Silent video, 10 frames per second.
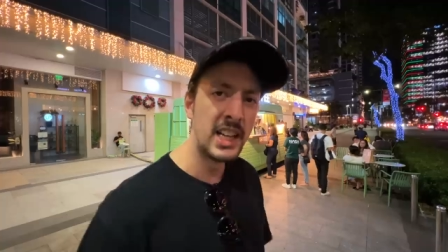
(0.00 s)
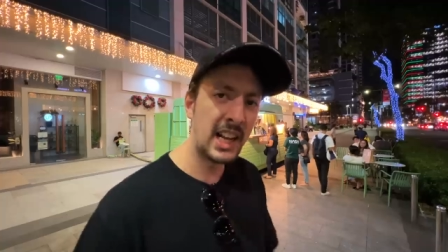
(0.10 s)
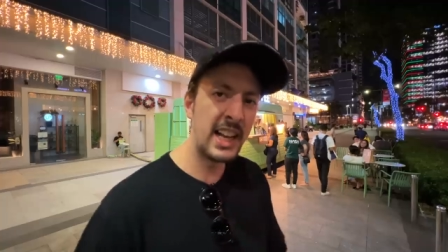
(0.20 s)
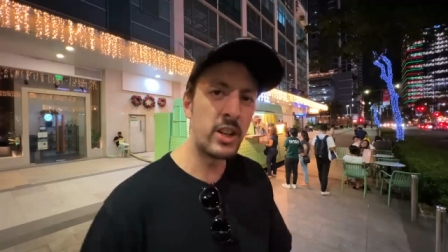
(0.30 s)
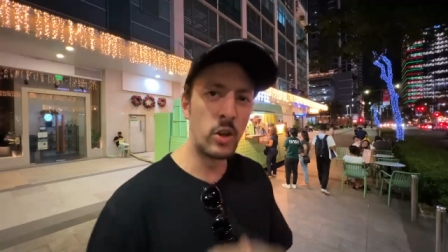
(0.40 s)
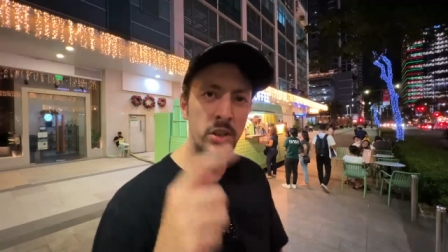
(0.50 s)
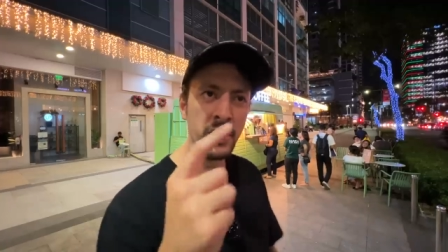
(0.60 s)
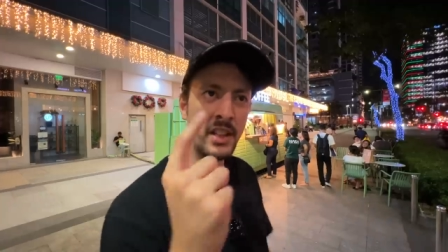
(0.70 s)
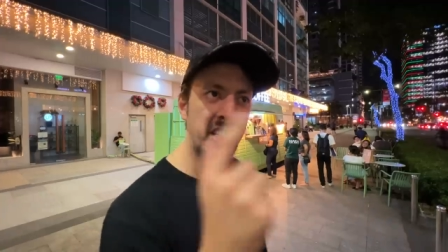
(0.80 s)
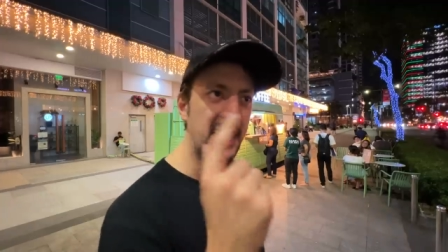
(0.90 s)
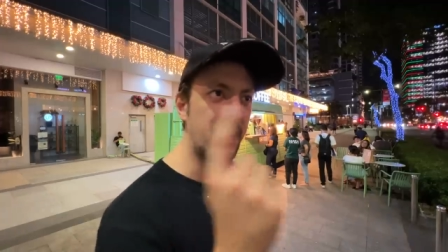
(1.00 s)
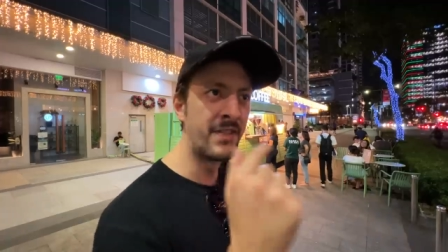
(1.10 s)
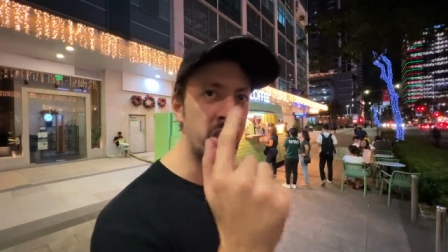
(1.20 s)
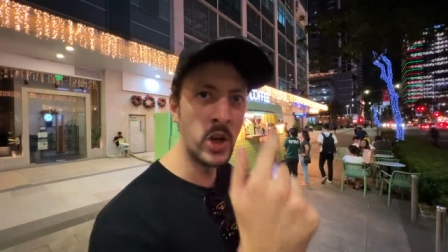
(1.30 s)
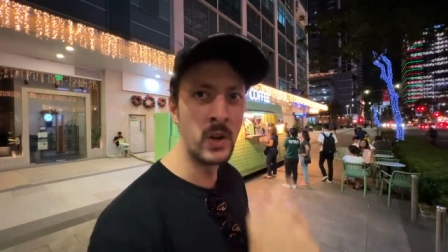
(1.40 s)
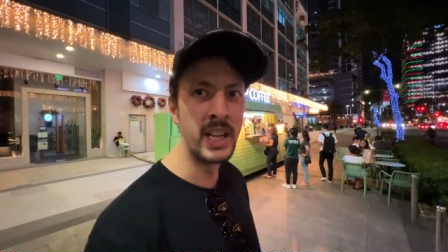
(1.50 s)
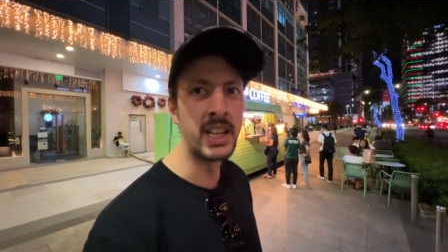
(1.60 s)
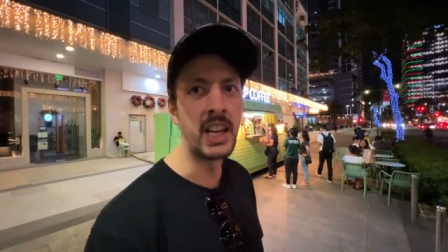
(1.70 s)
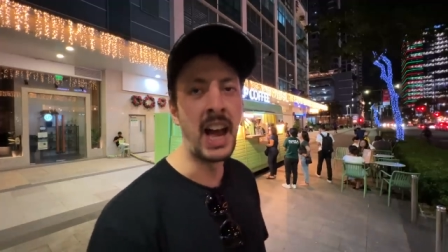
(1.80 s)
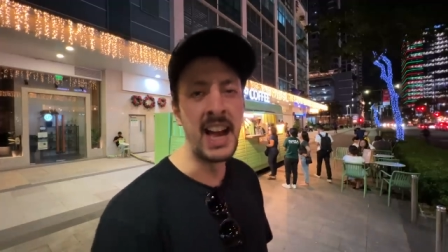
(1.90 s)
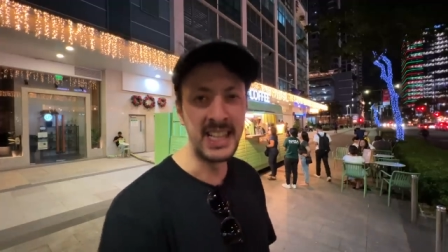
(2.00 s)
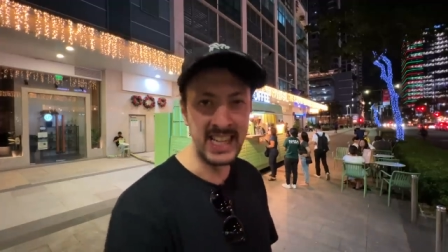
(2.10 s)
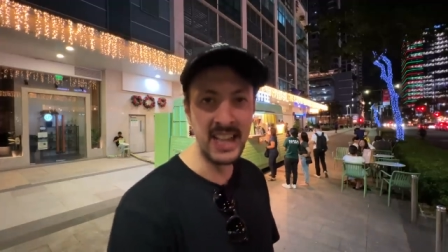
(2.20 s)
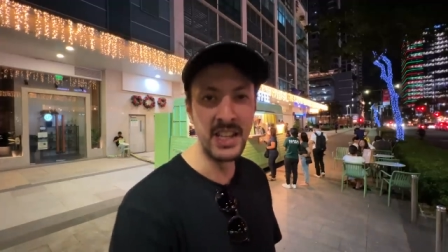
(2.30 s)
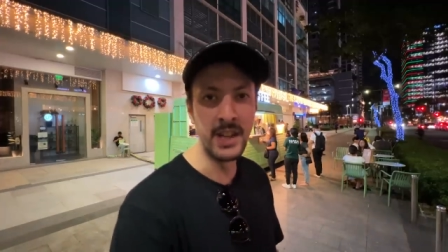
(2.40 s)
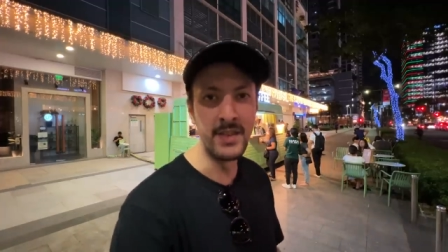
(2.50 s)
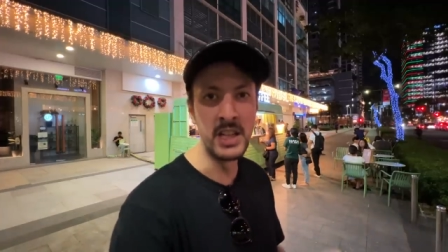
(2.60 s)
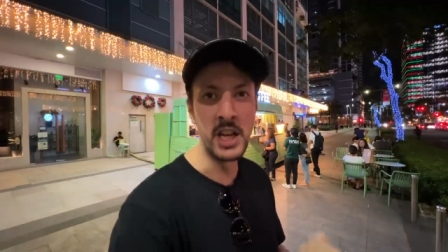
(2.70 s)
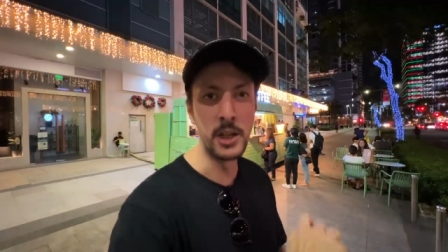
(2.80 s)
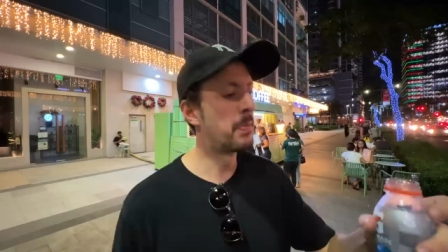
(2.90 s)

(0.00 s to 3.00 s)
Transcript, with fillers: click on the video link at the end of the video.